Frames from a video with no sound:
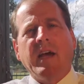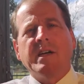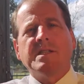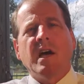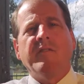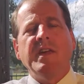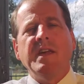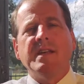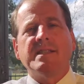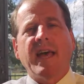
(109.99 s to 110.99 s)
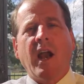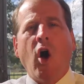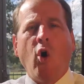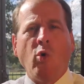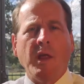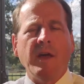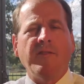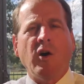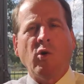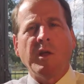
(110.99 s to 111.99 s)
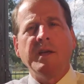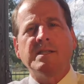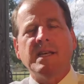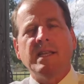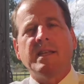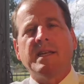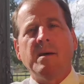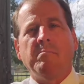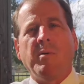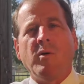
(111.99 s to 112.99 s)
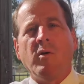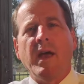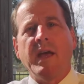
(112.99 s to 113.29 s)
us of is that Holy of Holies in the temple.